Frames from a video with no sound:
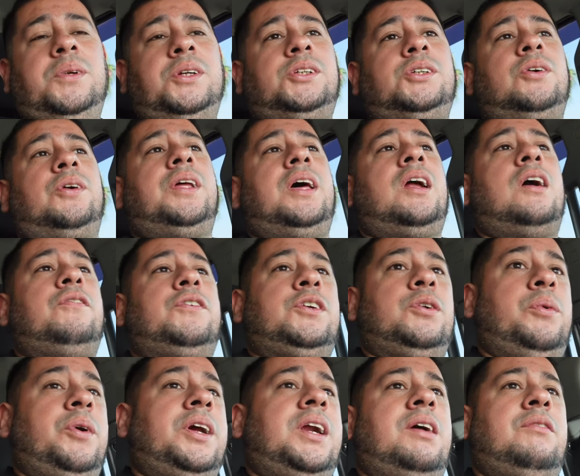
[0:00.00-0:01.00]
to show that off.
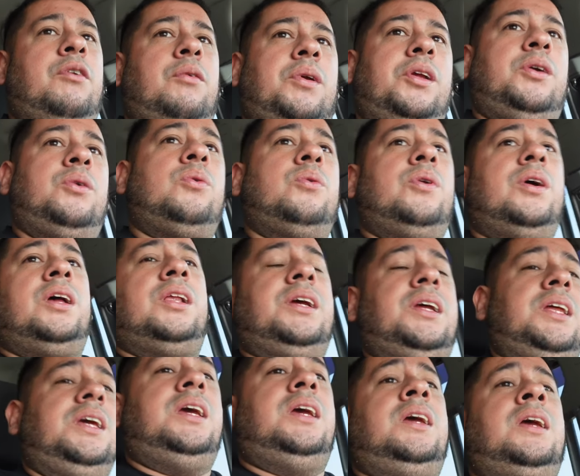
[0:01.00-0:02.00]
So we're gonna have a really cool
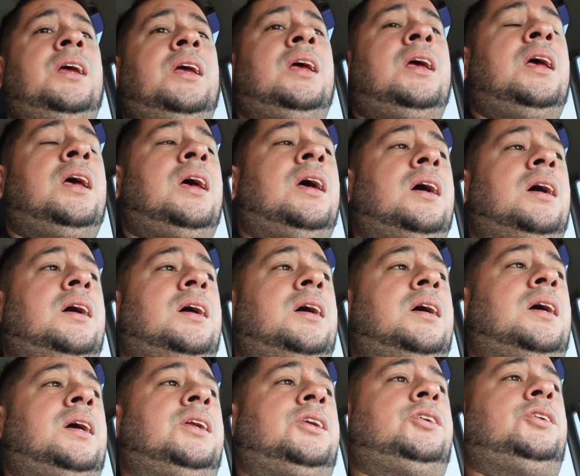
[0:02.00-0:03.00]
LED
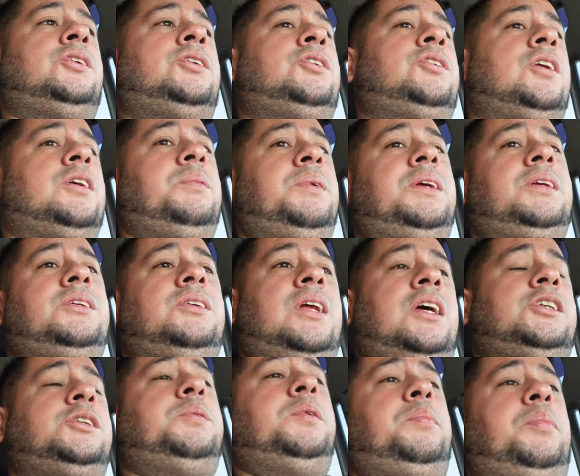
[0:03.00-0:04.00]
truck meet, so
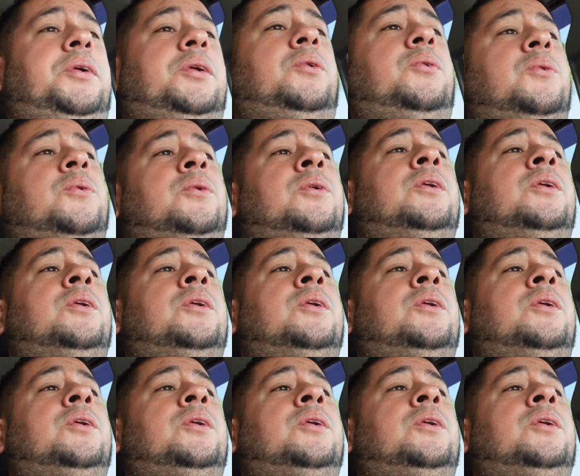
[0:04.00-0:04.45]
that should be pretty cool.